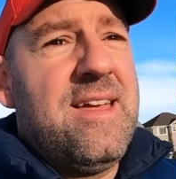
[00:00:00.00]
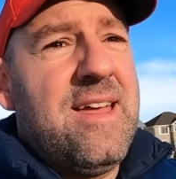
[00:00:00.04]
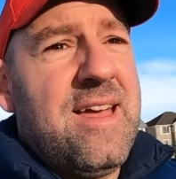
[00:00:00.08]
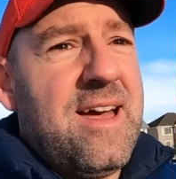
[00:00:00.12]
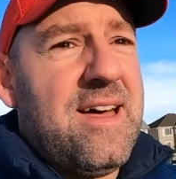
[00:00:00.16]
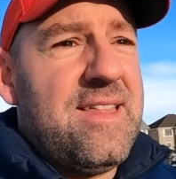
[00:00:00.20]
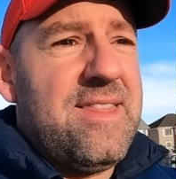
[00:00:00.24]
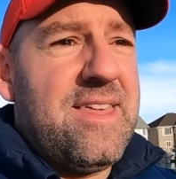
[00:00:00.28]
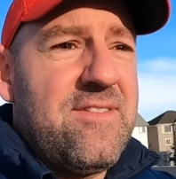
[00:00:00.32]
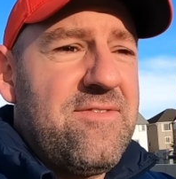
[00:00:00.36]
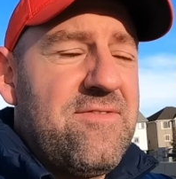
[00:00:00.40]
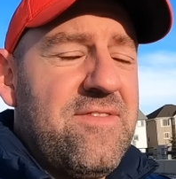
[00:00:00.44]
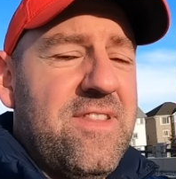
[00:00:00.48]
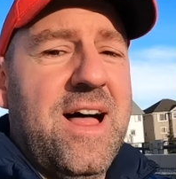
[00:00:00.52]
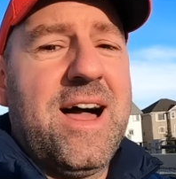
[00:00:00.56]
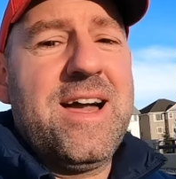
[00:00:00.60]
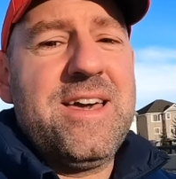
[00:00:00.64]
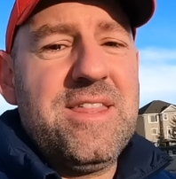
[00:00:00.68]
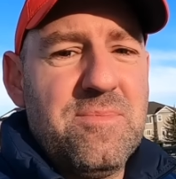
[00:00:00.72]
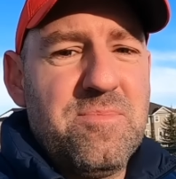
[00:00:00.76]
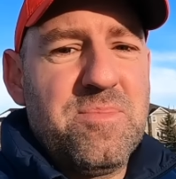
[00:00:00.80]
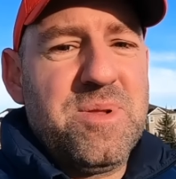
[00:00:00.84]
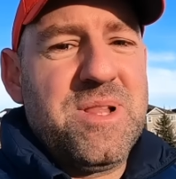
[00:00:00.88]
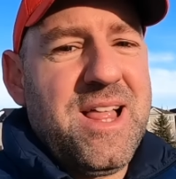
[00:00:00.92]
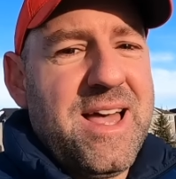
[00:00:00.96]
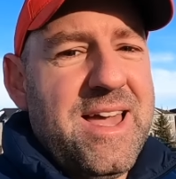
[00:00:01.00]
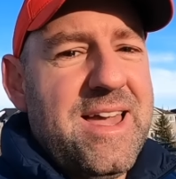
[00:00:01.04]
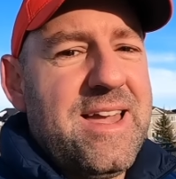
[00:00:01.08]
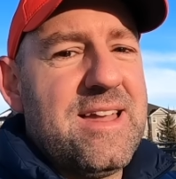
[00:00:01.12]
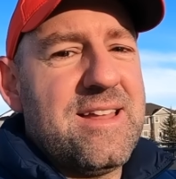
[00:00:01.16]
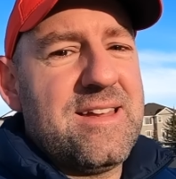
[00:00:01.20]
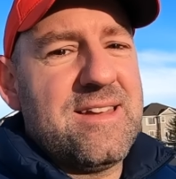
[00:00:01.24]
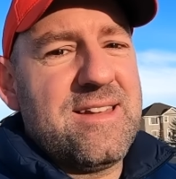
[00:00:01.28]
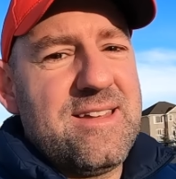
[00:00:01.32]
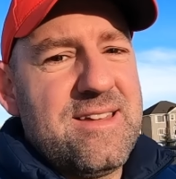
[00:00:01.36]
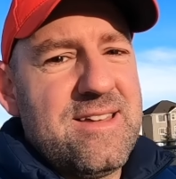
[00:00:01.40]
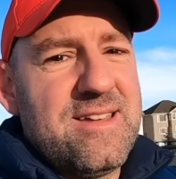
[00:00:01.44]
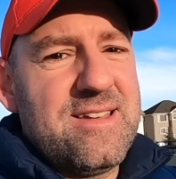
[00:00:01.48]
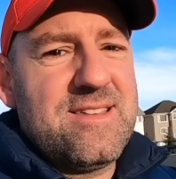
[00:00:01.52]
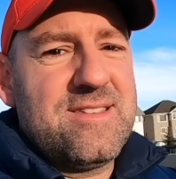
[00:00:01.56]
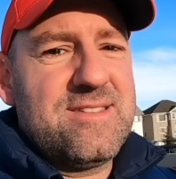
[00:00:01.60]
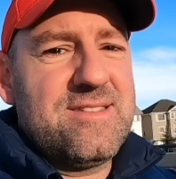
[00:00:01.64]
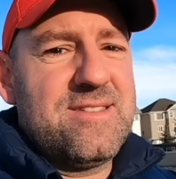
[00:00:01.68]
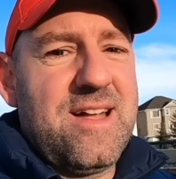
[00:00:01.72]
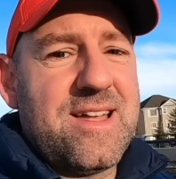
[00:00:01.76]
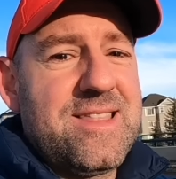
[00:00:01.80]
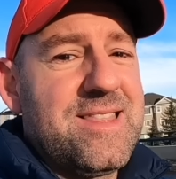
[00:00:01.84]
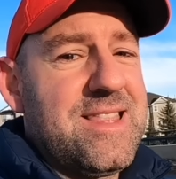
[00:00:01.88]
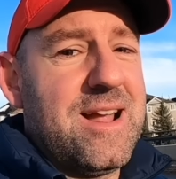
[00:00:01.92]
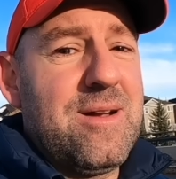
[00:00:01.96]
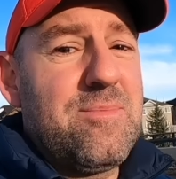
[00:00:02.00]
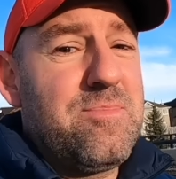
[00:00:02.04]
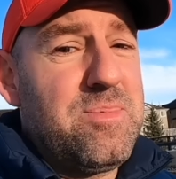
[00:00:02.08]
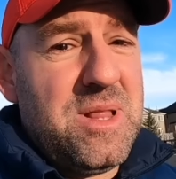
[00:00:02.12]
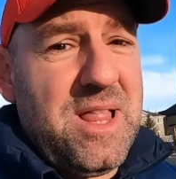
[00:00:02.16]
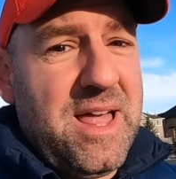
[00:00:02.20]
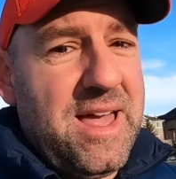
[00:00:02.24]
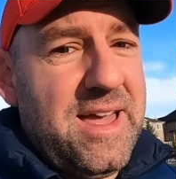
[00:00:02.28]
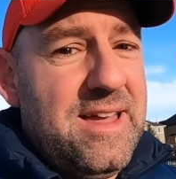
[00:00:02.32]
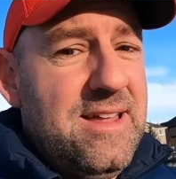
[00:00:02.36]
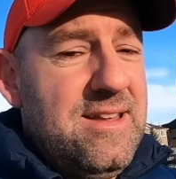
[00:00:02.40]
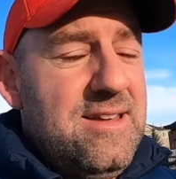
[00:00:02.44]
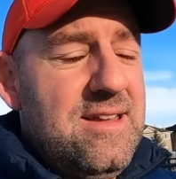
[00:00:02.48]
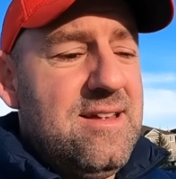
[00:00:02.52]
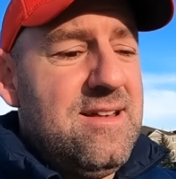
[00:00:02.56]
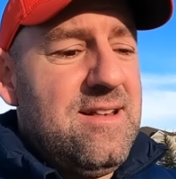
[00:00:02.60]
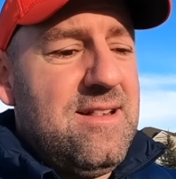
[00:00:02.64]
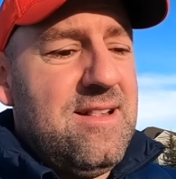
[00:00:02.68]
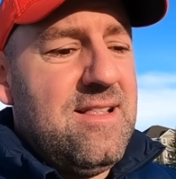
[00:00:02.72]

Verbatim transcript: and they fly the plane. It's not their plane,